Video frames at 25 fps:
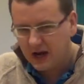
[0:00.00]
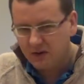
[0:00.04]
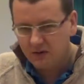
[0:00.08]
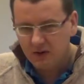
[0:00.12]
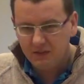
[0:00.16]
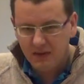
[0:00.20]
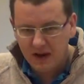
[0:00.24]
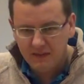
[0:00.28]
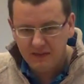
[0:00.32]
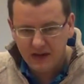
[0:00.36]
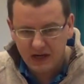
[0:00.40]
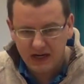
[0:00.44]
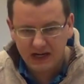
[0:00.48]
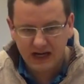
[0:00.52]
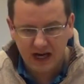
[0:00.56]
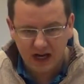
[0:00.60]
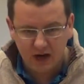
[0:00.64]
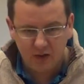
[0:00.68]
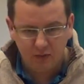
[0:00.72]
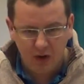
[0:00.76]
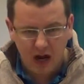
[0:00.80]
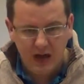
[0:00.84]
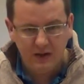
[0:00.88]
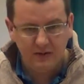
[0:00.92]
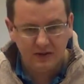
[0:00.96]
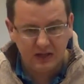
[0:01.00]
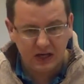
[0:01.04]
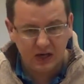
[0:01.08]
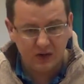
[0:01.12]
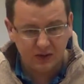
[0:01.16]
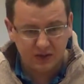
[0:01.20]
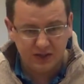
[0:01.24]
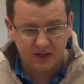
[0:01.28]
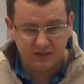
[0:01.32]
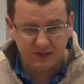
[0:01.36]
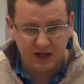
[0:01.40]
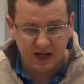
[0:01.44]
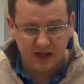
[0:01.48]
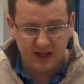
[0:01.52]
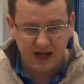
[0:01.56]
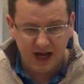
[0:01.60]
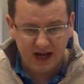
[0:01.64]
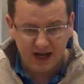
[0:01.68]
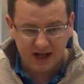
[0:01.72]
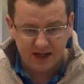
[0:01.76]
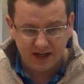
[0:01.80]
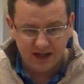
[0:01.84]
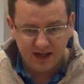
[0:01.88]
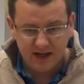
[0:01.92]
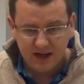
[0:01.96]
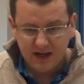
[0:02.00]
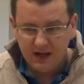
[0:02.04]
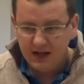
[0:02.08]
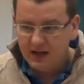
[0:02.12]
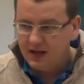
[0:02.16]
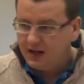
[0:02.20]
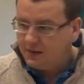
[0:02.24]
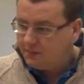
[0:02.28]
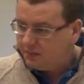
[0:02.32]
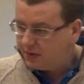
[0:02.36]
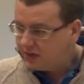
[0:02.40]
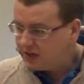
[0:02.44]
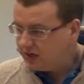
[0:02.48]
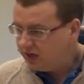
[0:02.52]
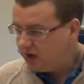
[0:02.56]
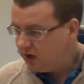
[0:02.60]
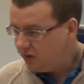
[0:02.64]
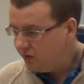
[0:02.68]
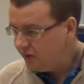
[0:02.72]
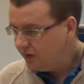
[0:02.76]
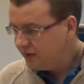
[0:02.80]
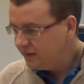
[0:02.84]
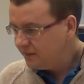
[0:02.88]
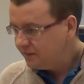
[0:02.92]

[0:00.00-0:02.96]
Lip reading: we might be able to get away with it, or something like that. But you know,